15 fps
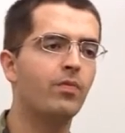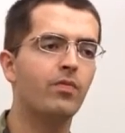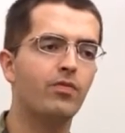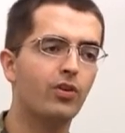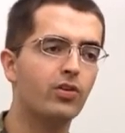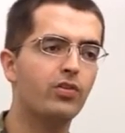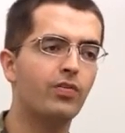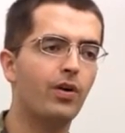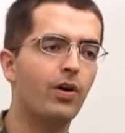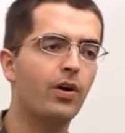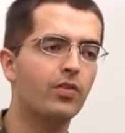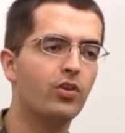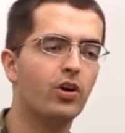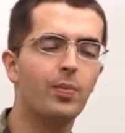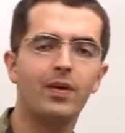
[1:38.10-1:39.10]
First of all, I'll
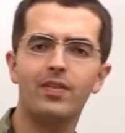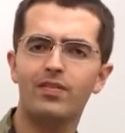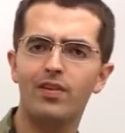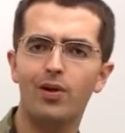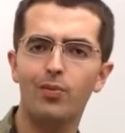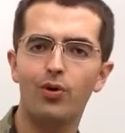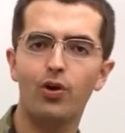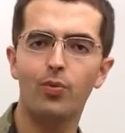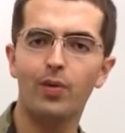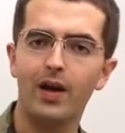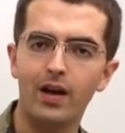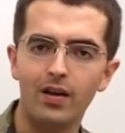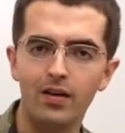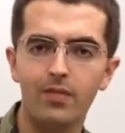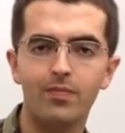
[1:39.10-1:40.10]
talk about the Ceremonial
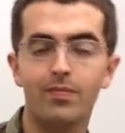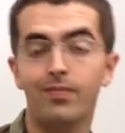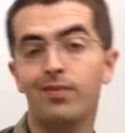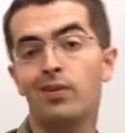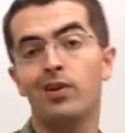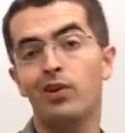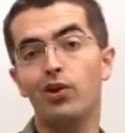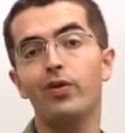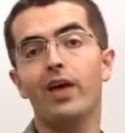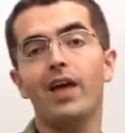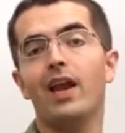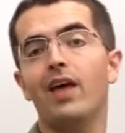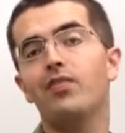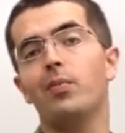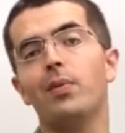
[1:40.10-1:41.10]
Band. You can't
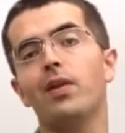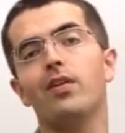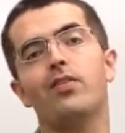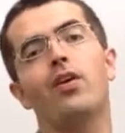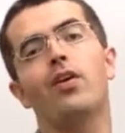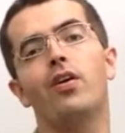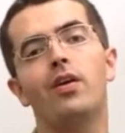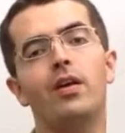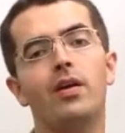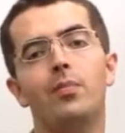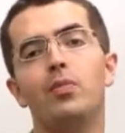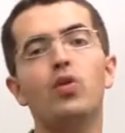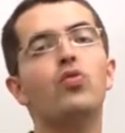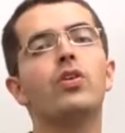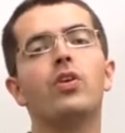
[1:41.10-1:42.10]
have a military
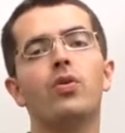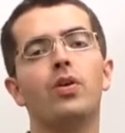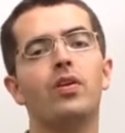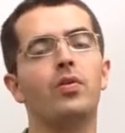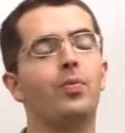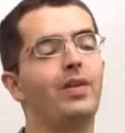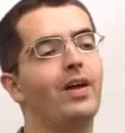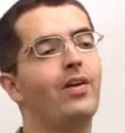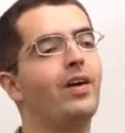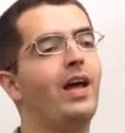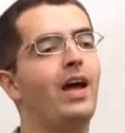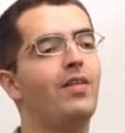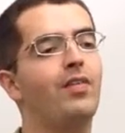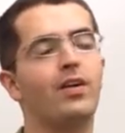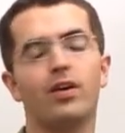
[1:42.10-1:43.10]
music unit without
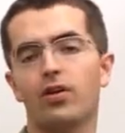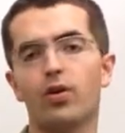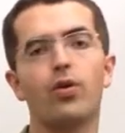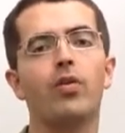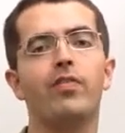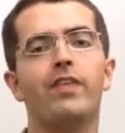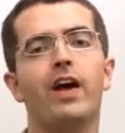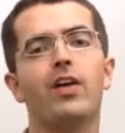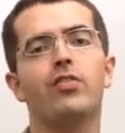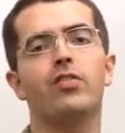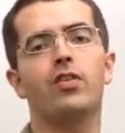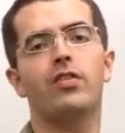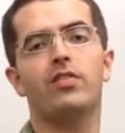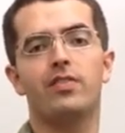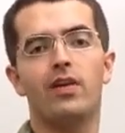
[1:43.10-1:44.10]
having a good
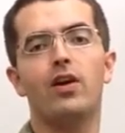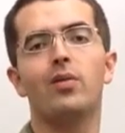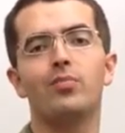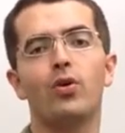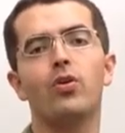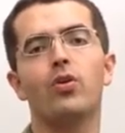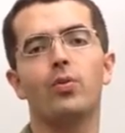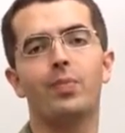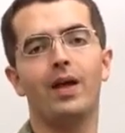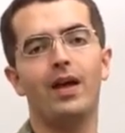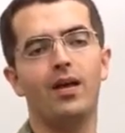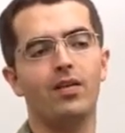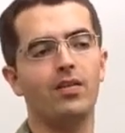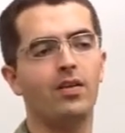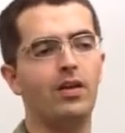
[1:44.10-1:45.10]
old-fashioned ceremonial
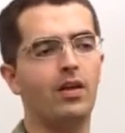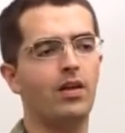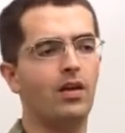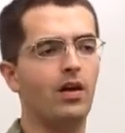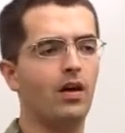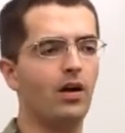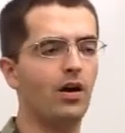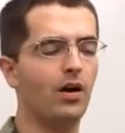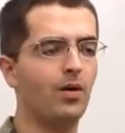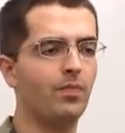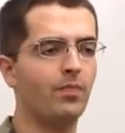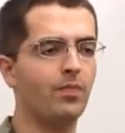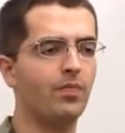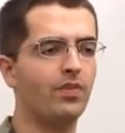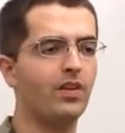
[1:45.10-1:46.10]
band.
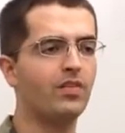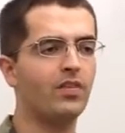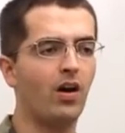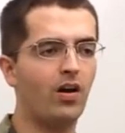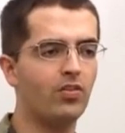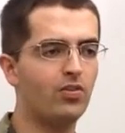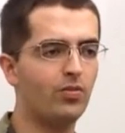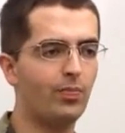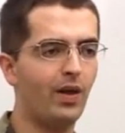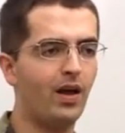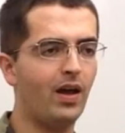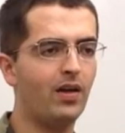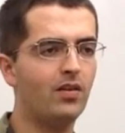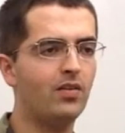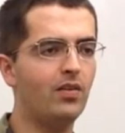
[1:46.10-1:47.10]
This concert
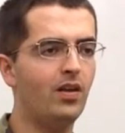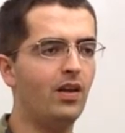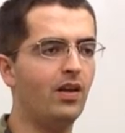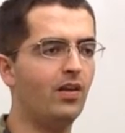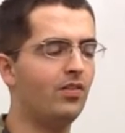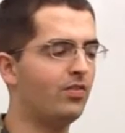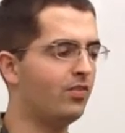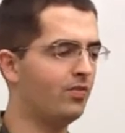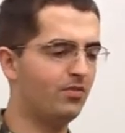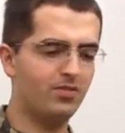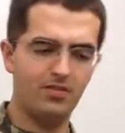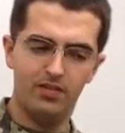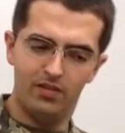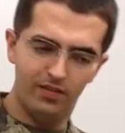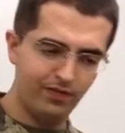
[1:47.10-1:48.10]
band is
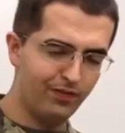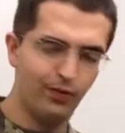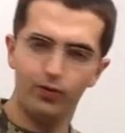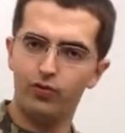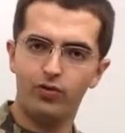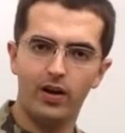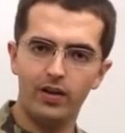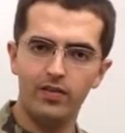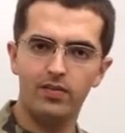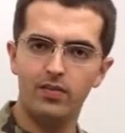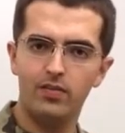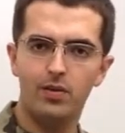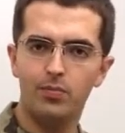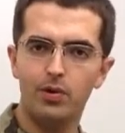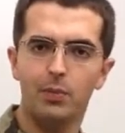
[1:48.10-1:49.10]
full strength.
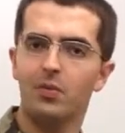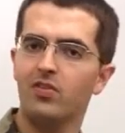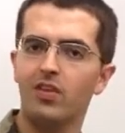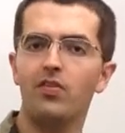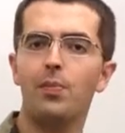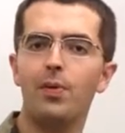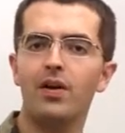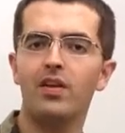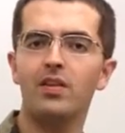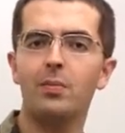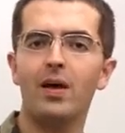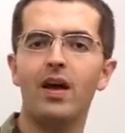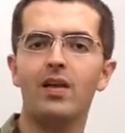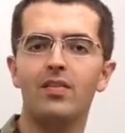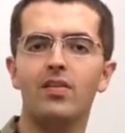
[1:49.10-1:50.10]
Pretty much everybody in the
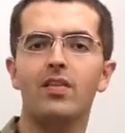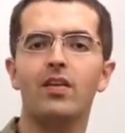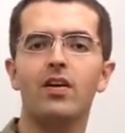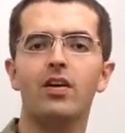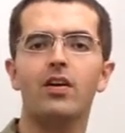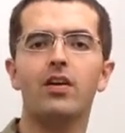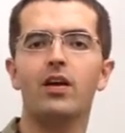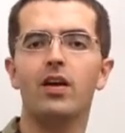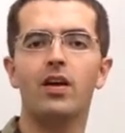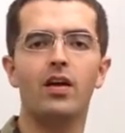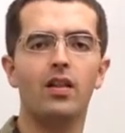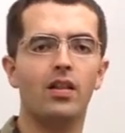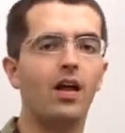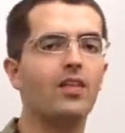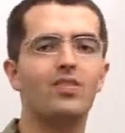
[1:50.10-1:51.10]
band is in there.
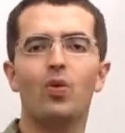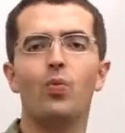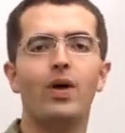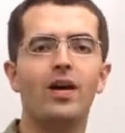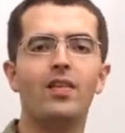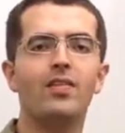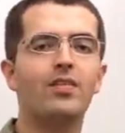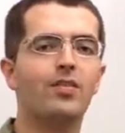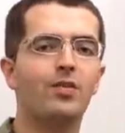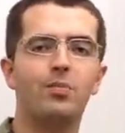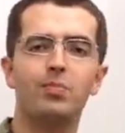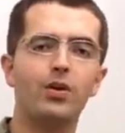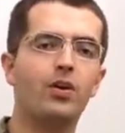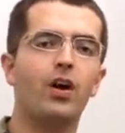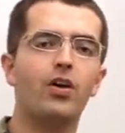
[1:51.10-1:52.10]
Lots of winds,
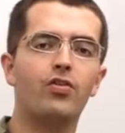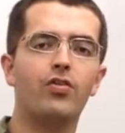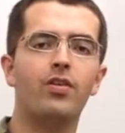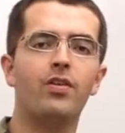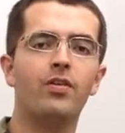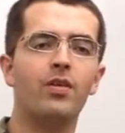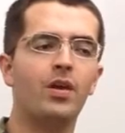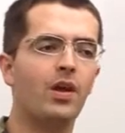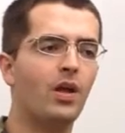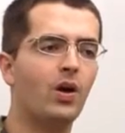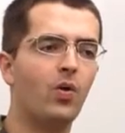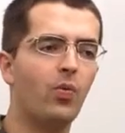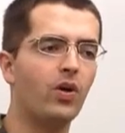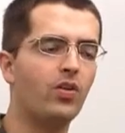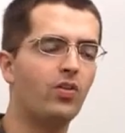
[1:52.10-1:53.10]
percussion.
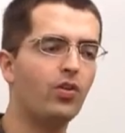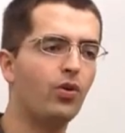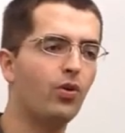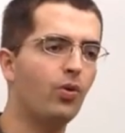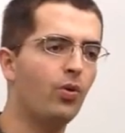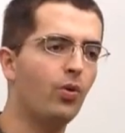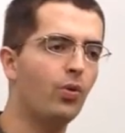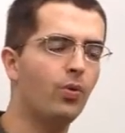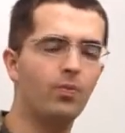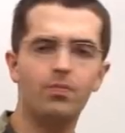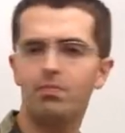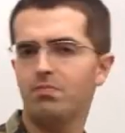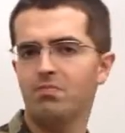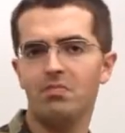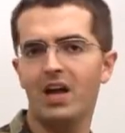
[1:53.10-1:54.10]
We do
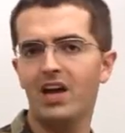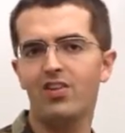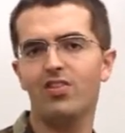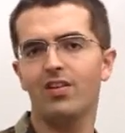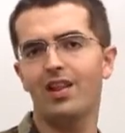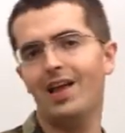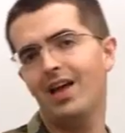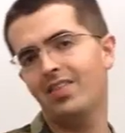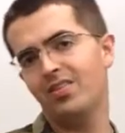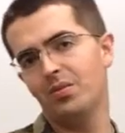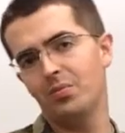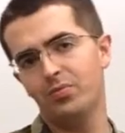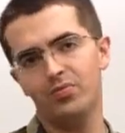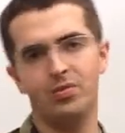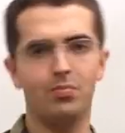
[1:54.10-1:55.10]
national
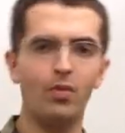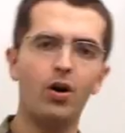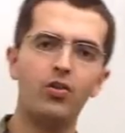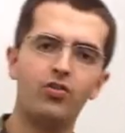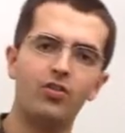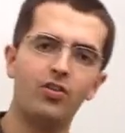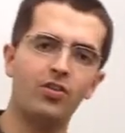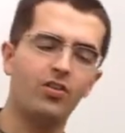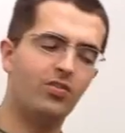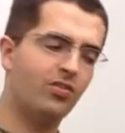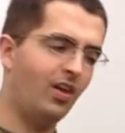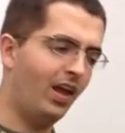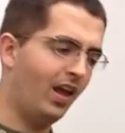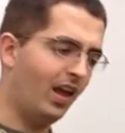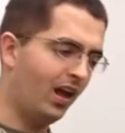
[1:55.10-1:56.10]
anthems and
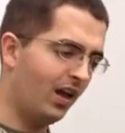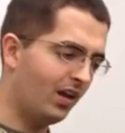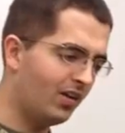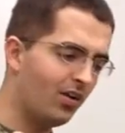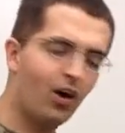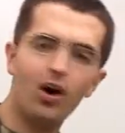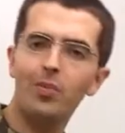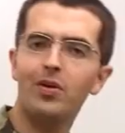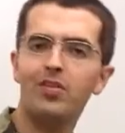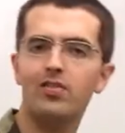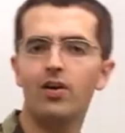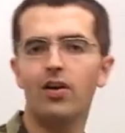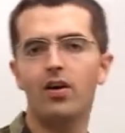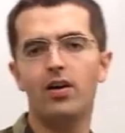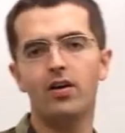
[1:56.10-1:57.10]
marches and army
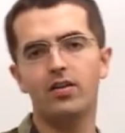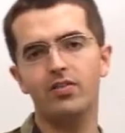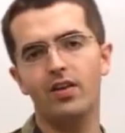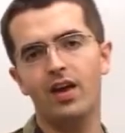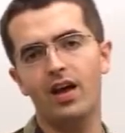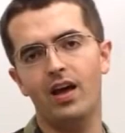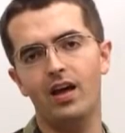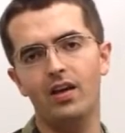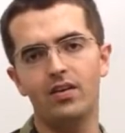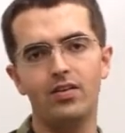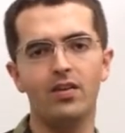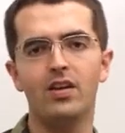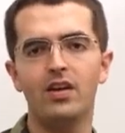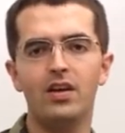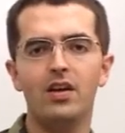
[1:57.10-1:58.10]
songs and
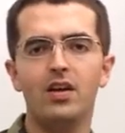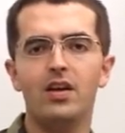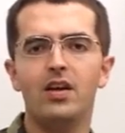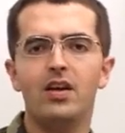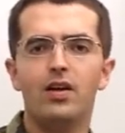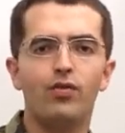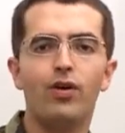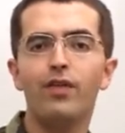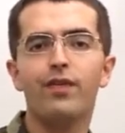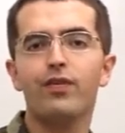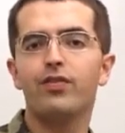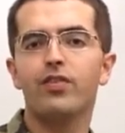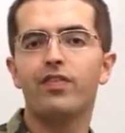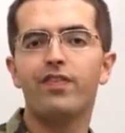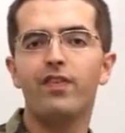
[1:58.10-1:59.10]
ruffles
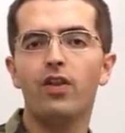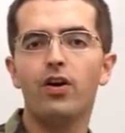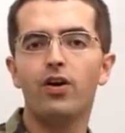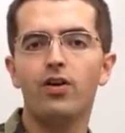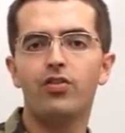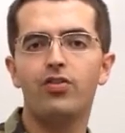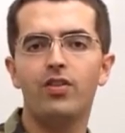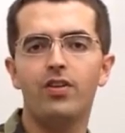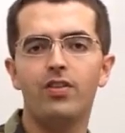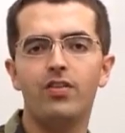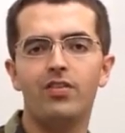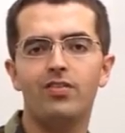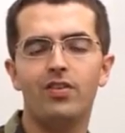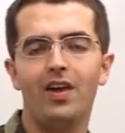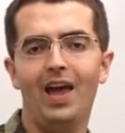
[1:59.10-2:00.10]
and
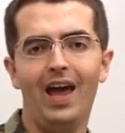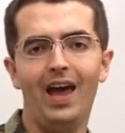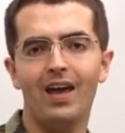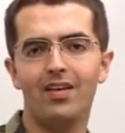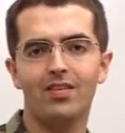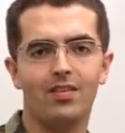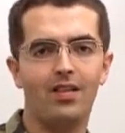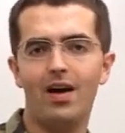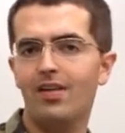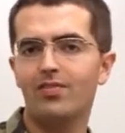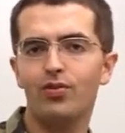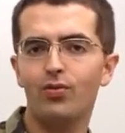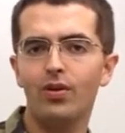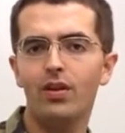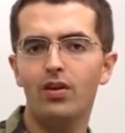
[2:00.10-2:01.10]
flourishes and lots
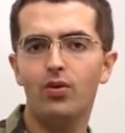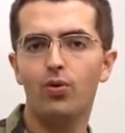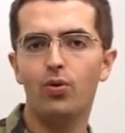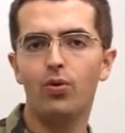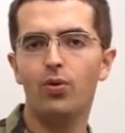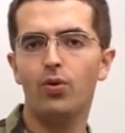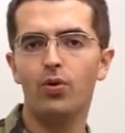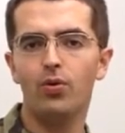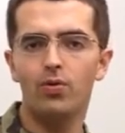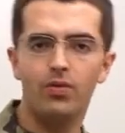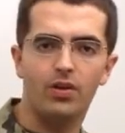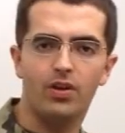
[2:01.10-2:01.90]
of really cool,